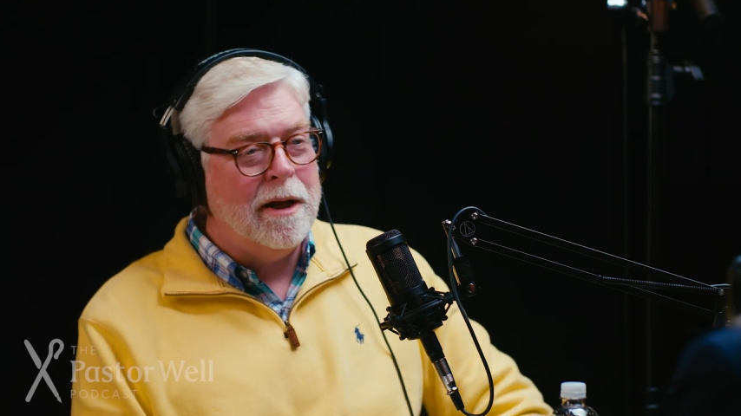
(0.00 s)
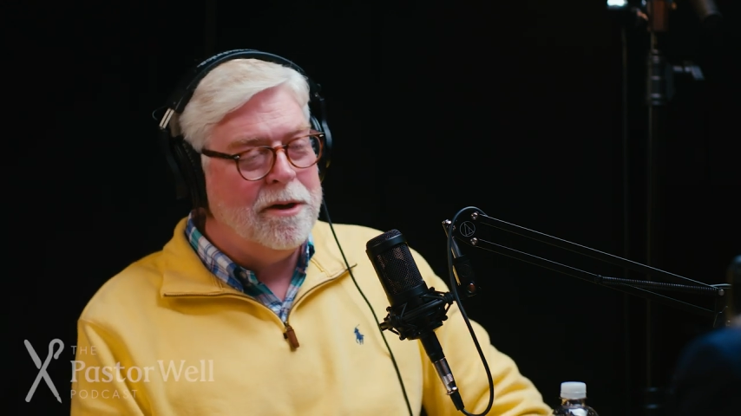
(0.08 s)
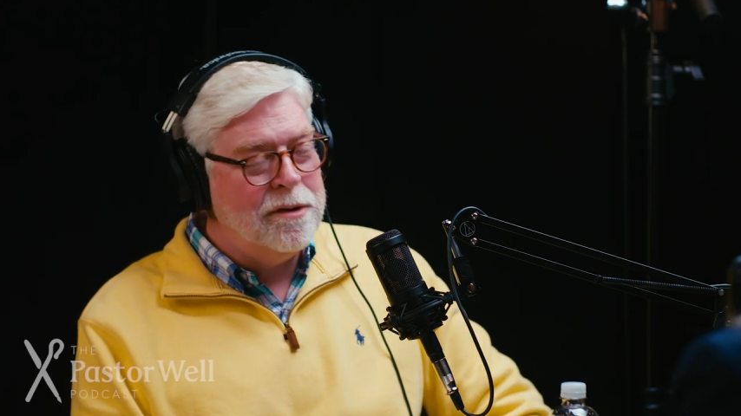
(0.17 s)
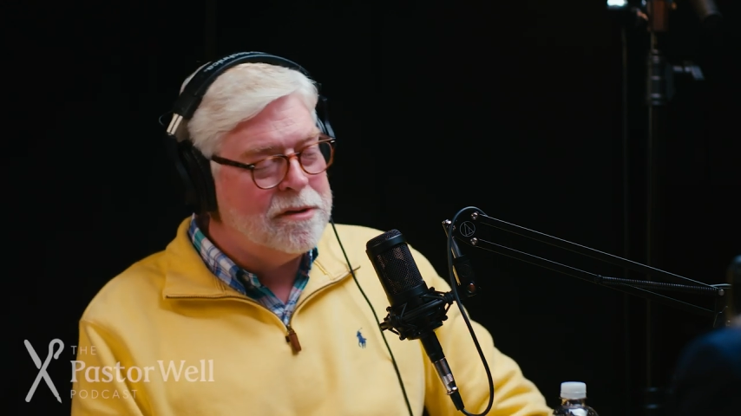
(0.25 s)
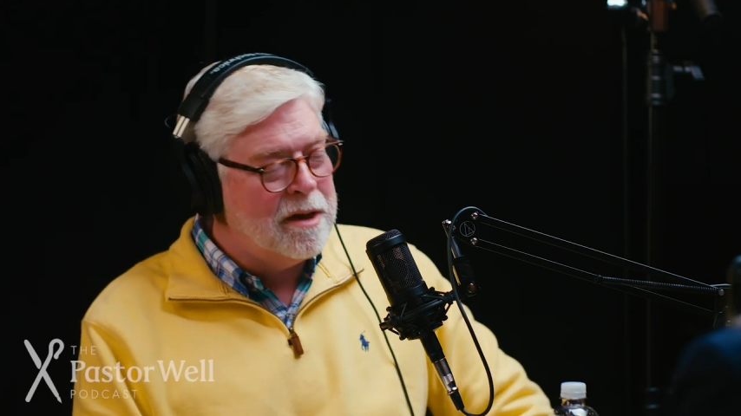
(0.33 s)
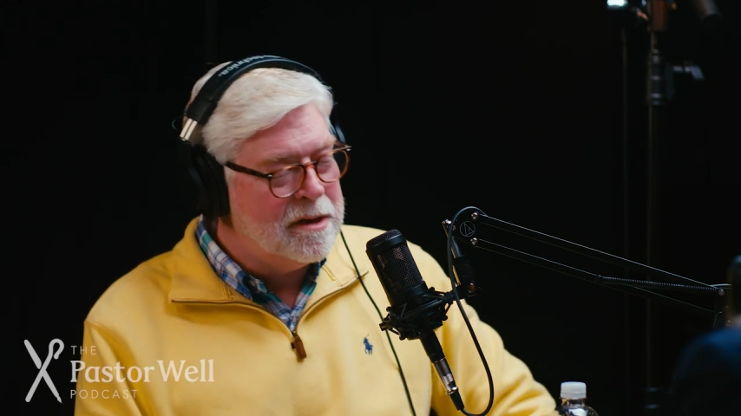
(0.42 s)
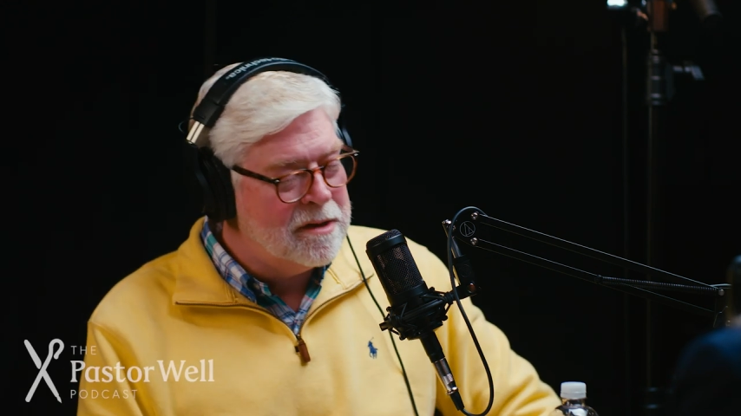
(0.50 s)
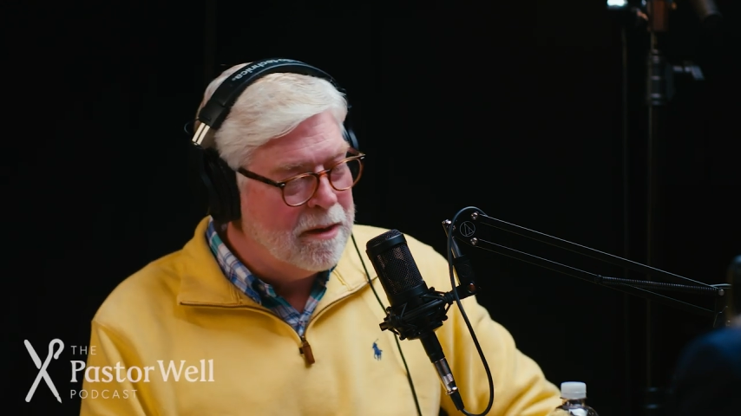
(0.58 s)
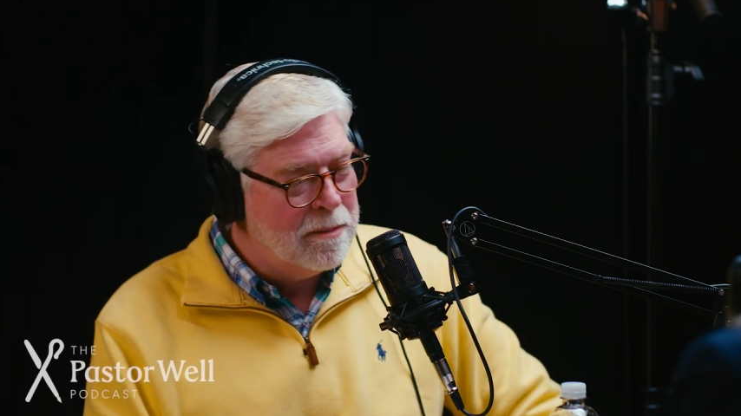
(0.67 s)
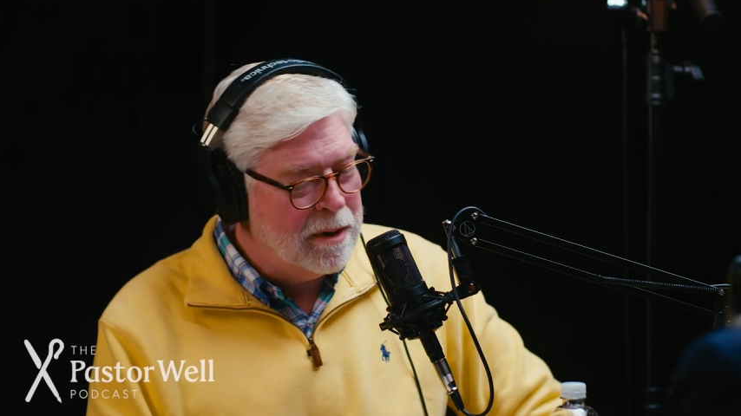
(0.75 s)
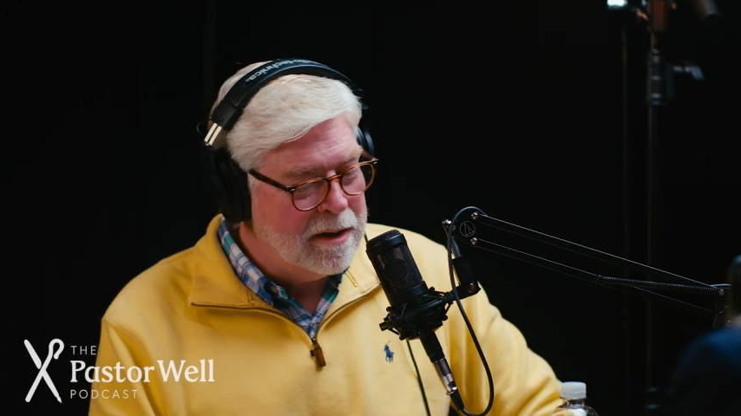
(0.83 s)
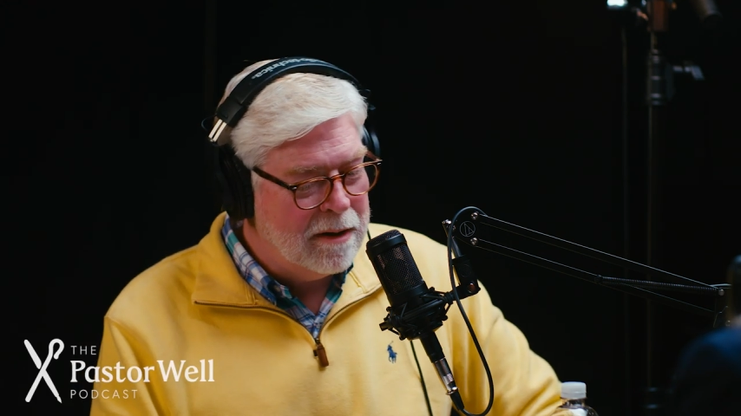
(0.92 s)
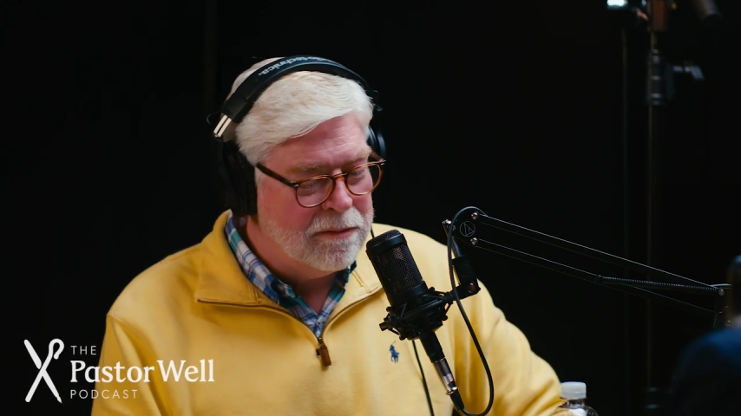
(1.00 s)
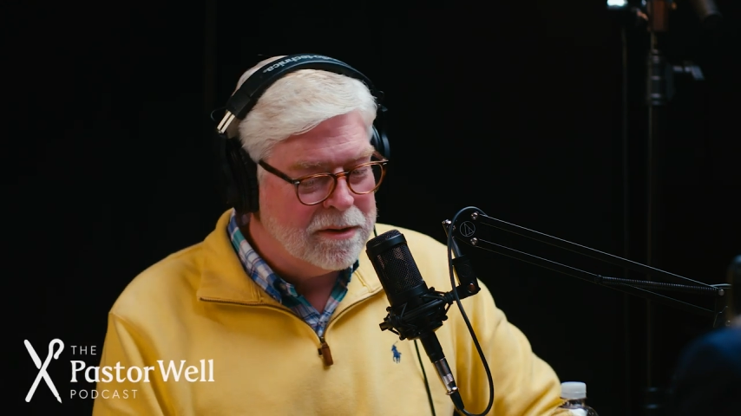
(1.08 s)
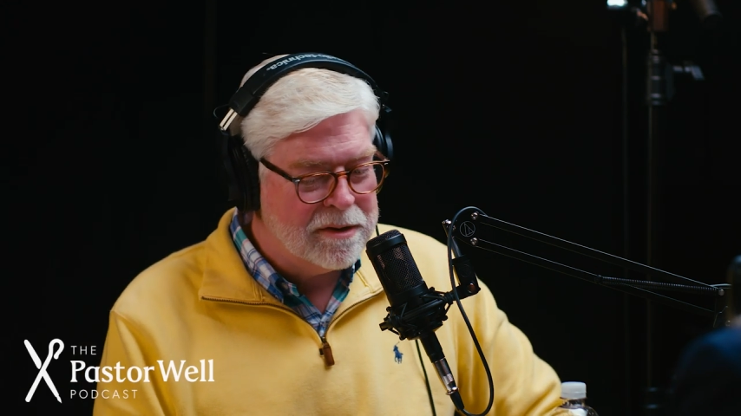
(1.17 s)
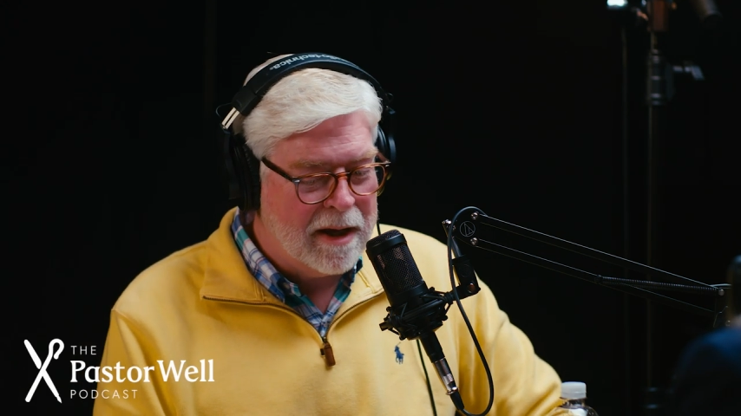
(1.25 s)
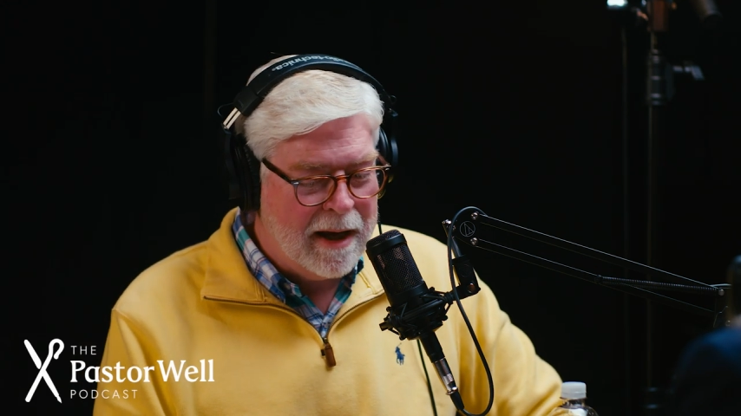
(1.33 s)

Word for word: and you said something that was